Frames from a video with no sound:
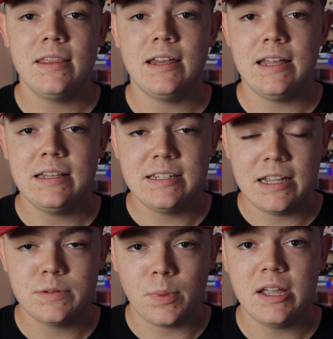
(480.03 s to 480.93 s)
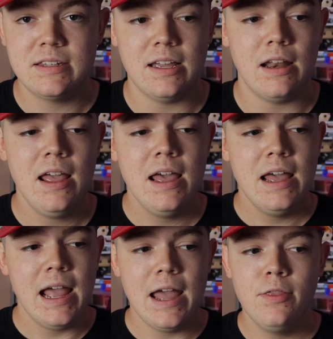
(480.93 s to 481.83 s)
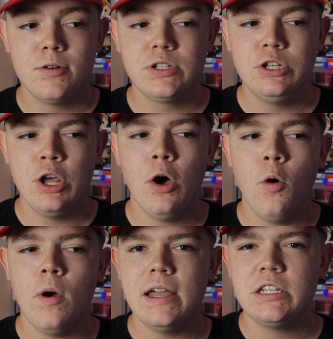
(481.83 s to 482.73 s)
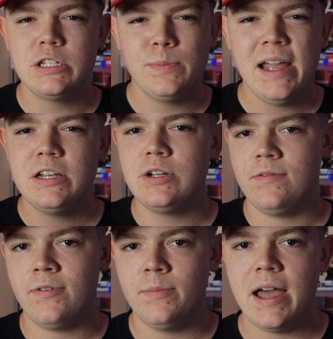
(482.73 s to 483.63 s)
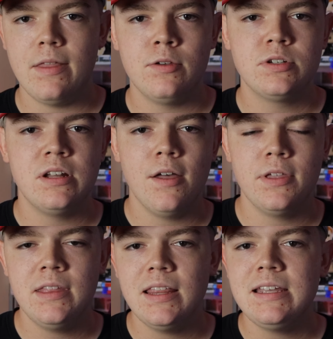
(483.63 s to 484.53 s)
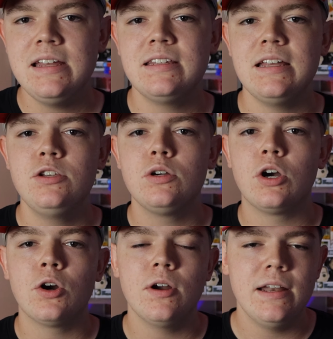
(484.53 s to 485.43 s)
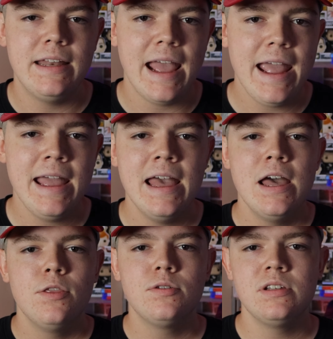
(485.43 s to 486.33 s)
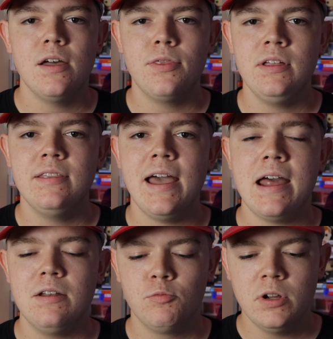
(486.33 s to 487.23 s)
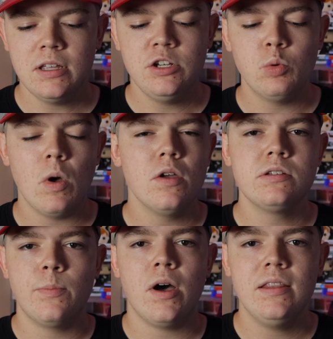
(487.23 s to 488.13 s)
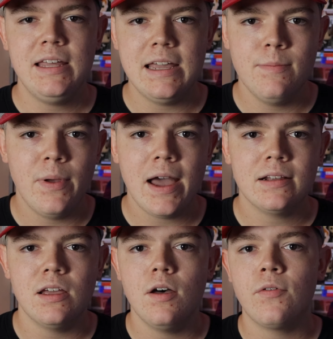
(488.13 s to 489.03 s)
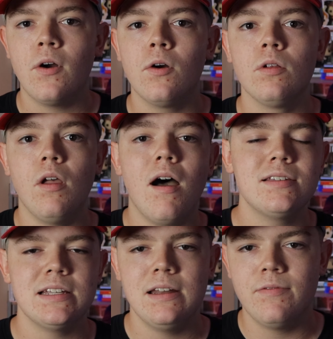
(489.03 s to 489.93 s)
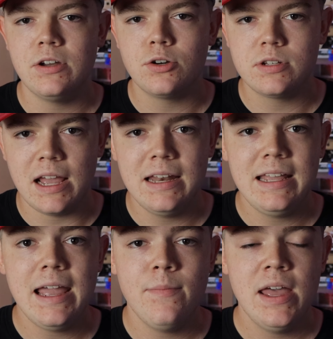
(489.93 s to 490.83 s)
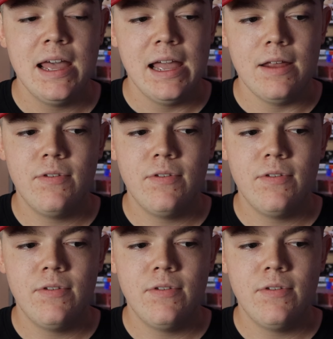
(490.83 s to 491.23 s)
that it takes place in. And there's no expansion from that. There's nothing that leads into current day. There's nothing that really dwells upon the impact of her loss in Avengers Endgame. It